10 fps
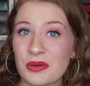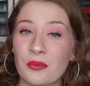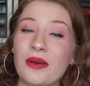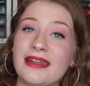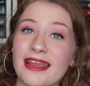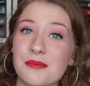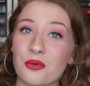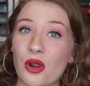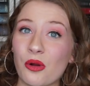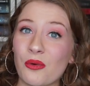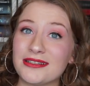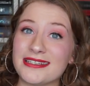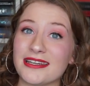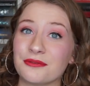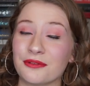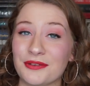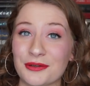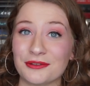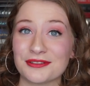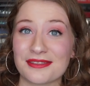When a brawl one day
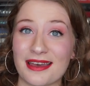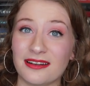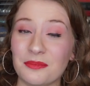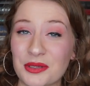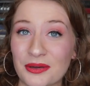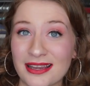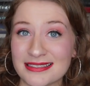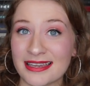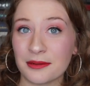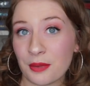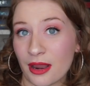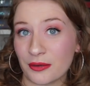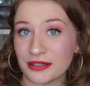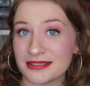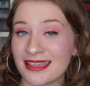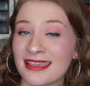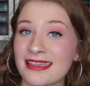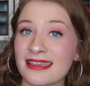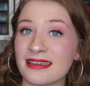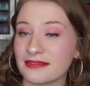reveals that Emil has hidden powers,
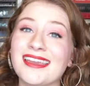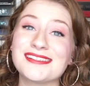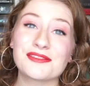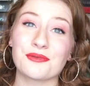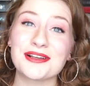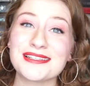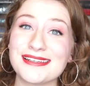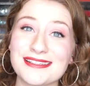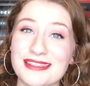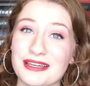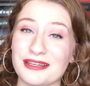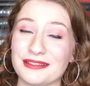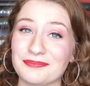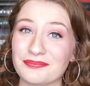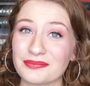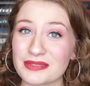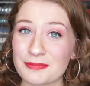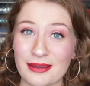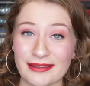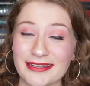he is thrust into the
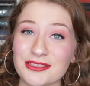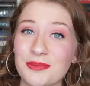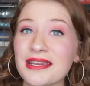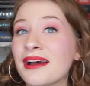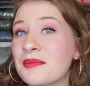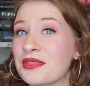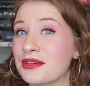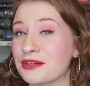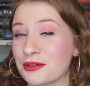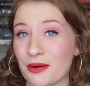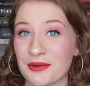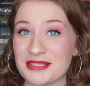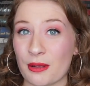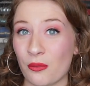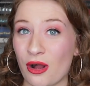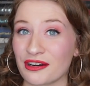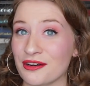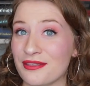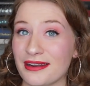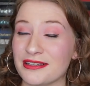spotlight to become the heroic
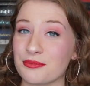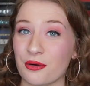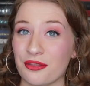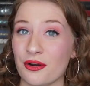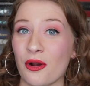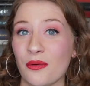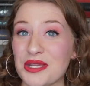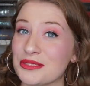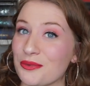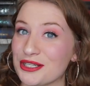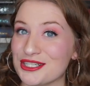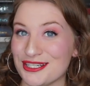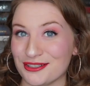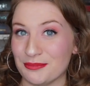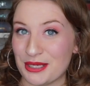spellwalker that his brother always wished he could